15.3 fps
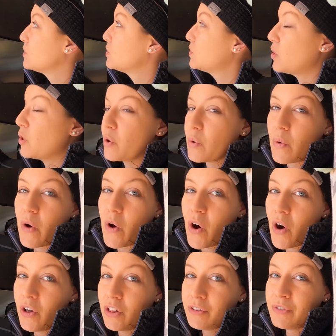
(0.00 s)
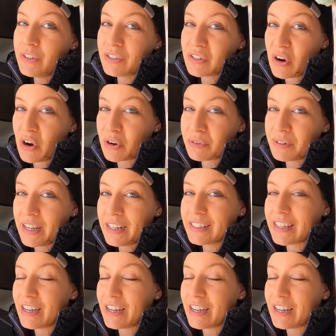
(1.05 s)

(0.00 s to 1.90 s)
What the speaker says: So all of these cargo nets,